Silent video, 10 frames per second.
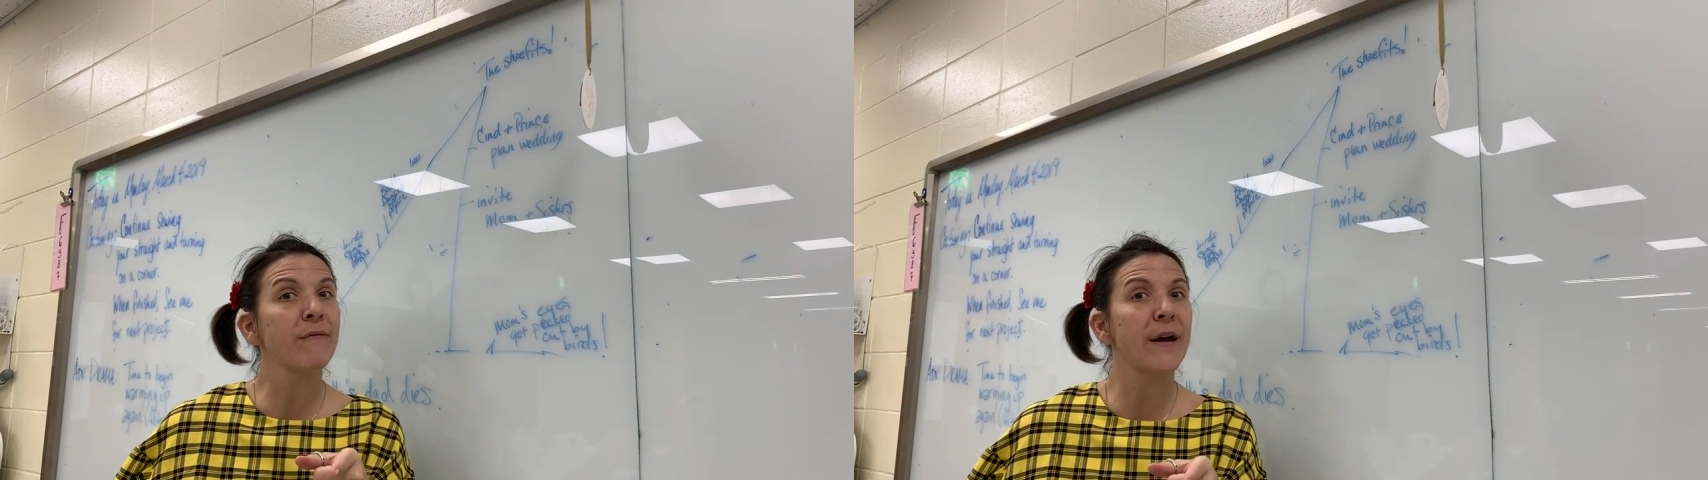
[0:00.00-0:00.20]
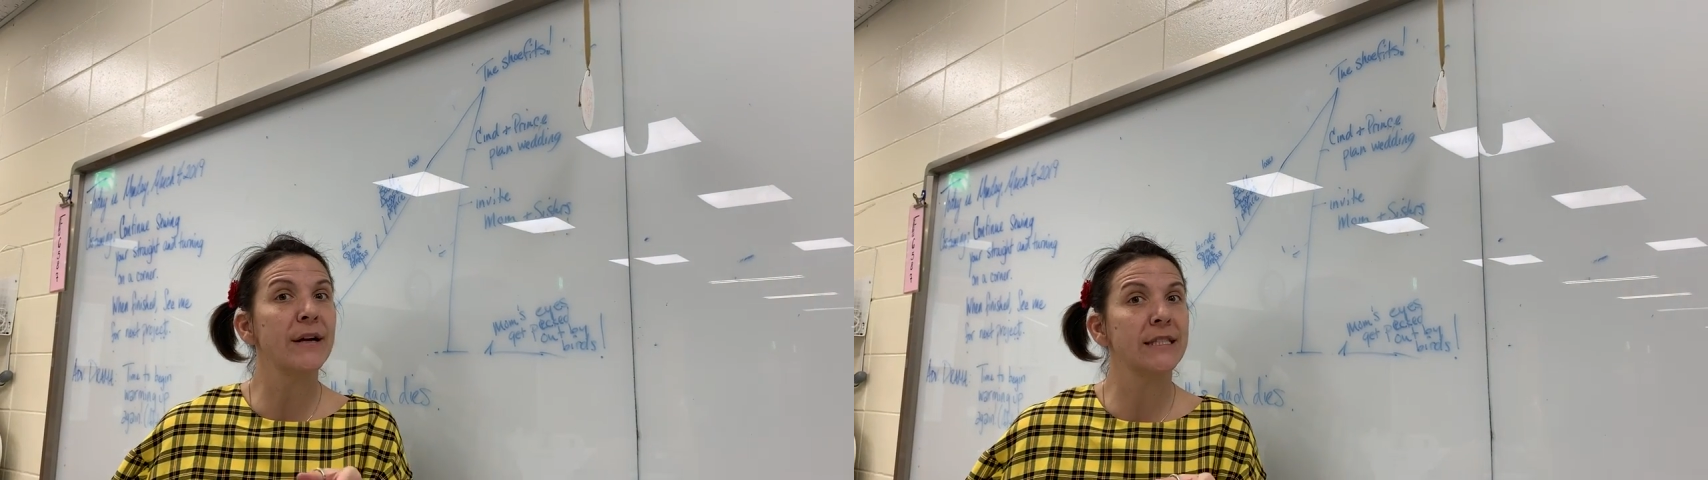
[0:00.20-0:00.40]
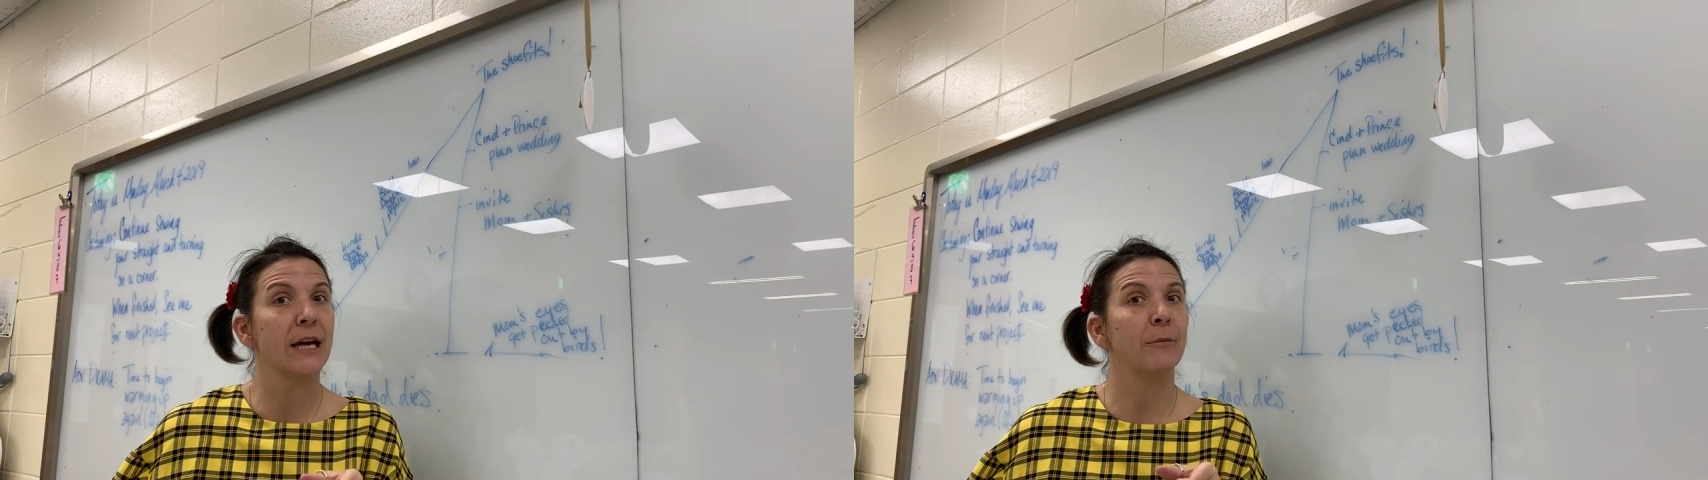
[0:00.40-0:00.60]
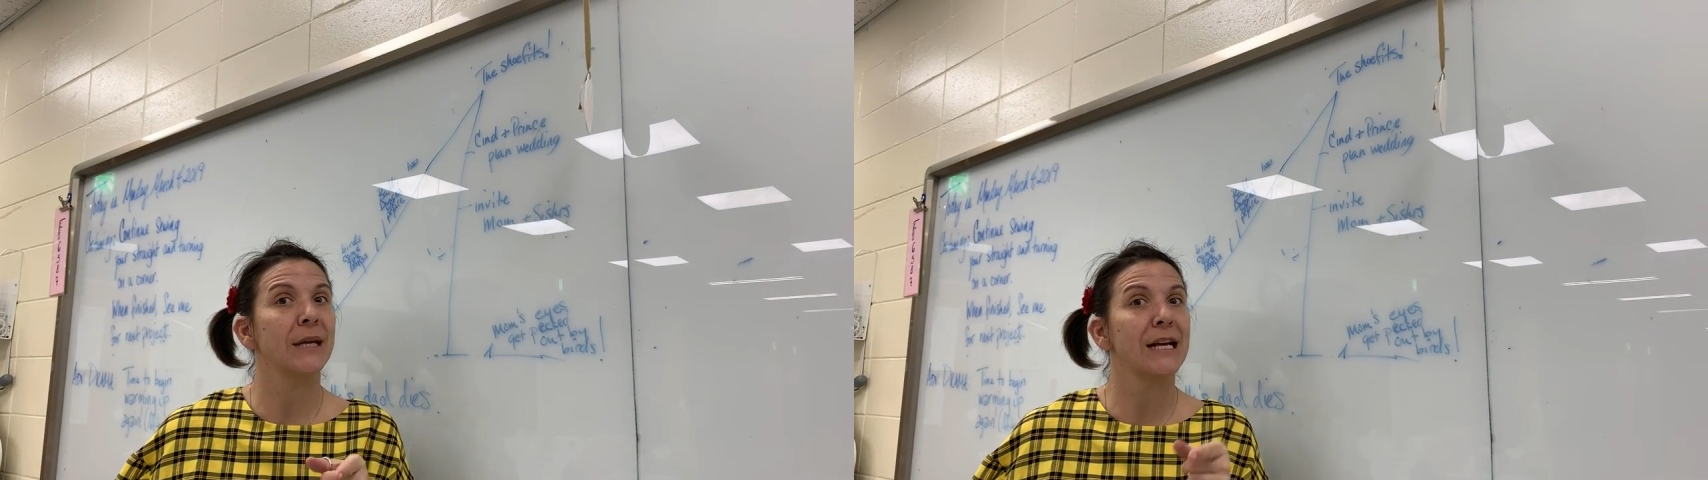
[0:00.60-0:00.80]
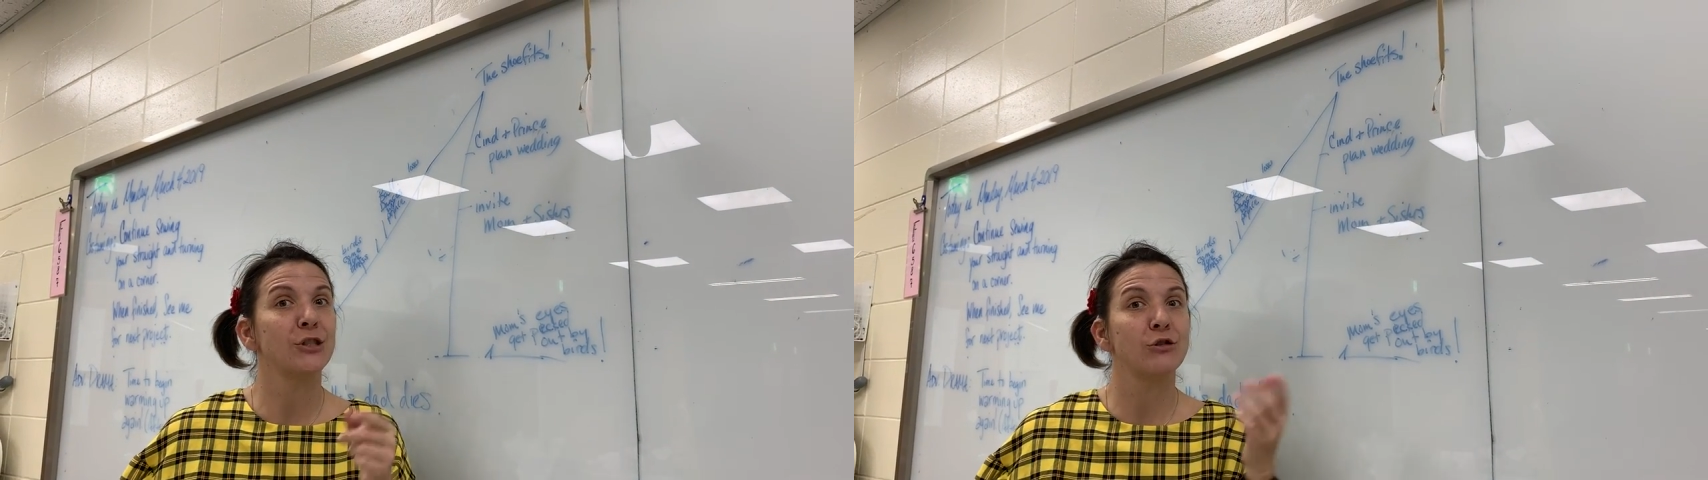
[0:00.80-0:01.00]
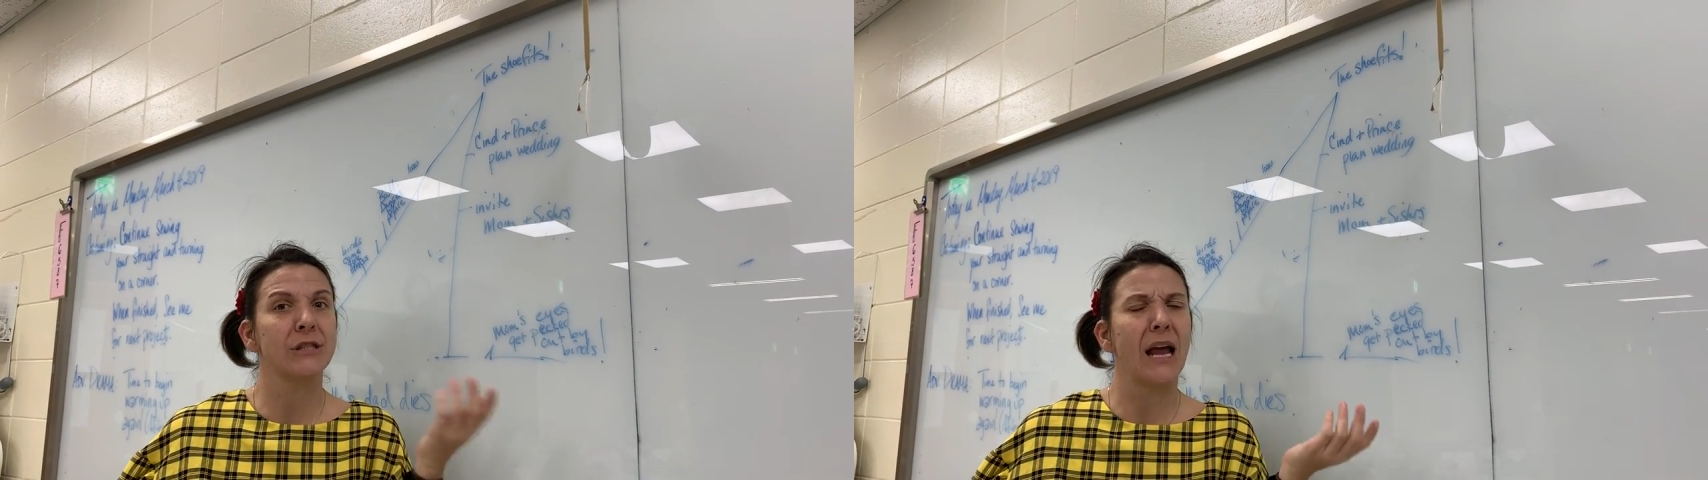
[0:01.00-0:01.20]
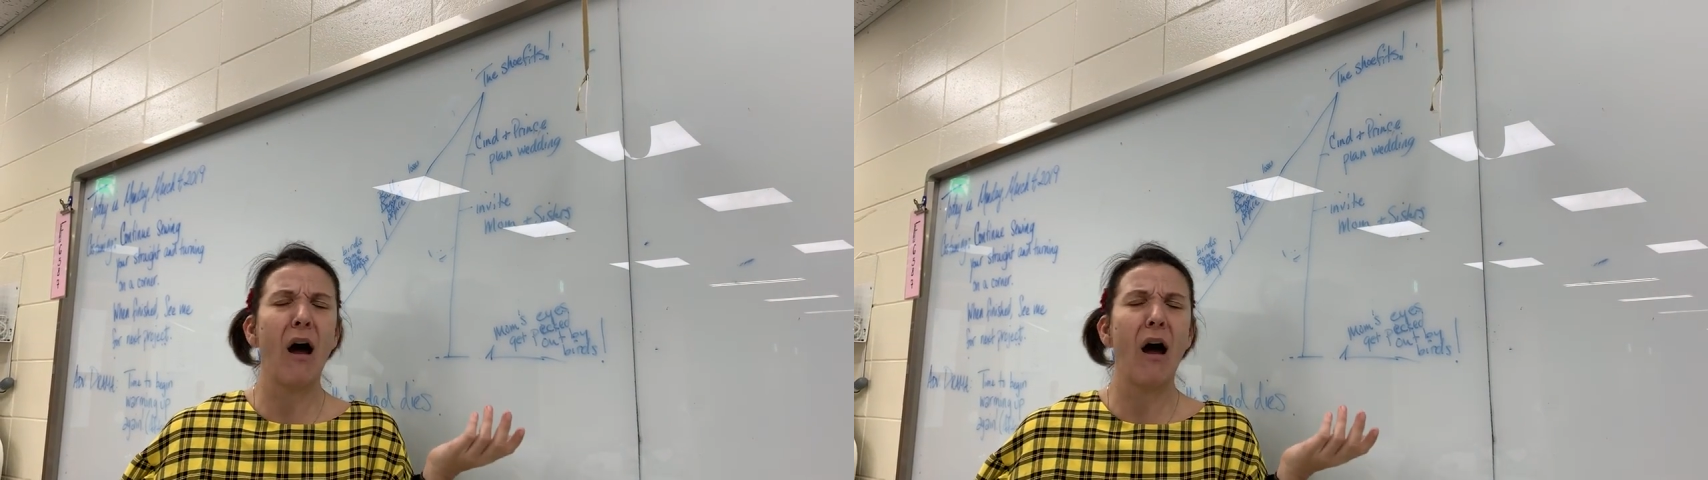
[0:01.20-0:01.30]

fairy tale because you say,